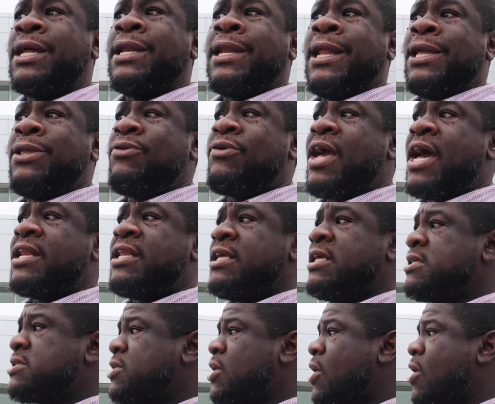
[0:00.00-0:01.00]
Now you got
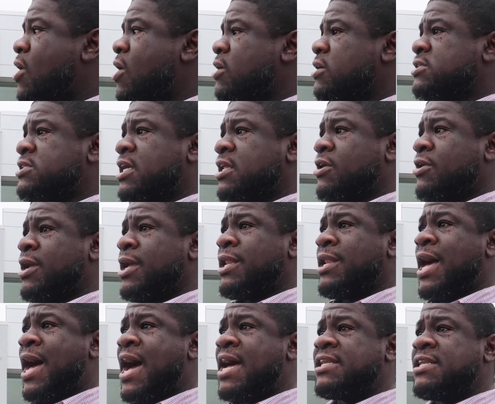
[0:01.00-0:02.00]
these cars that are
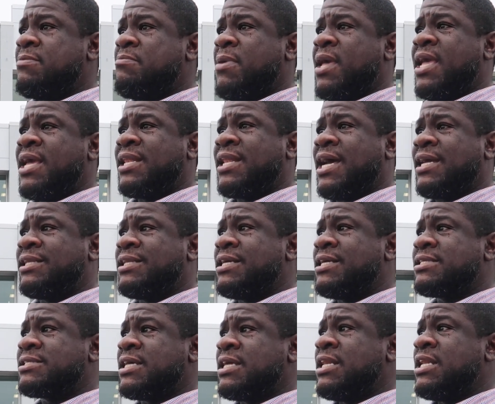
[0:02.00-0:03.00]
in high demand like
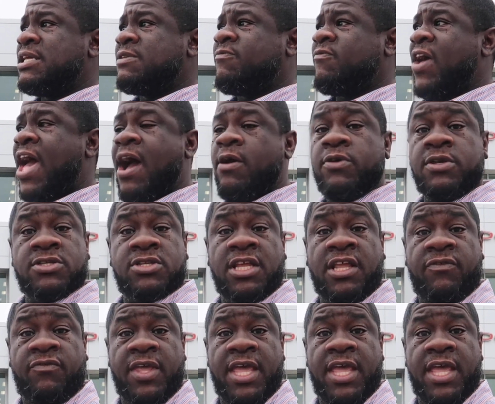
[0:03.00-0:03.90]
this, and these values in these